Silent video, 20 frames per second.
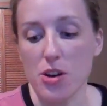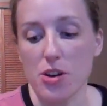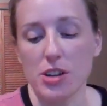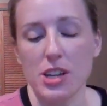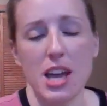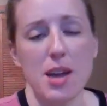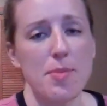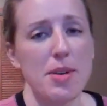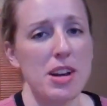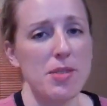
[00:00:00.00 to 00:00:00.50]

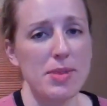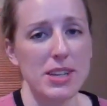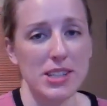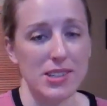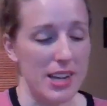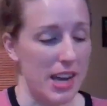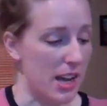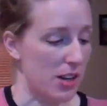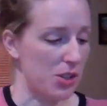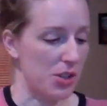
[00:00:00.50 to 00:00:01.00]
Yarn came out of
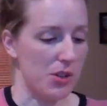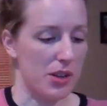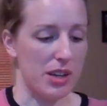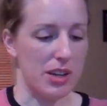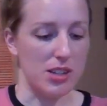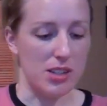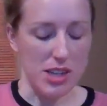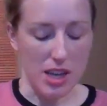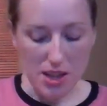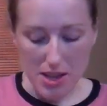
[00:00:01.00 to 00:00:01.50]
my stash,
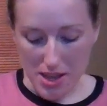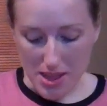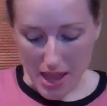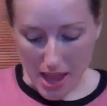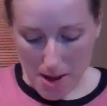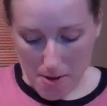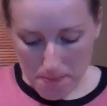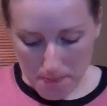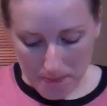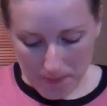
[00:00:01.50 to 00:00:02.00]
so I can tell
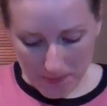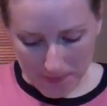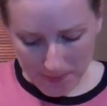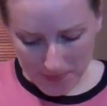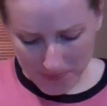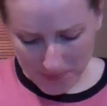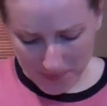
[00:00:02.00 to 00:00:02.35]
you that.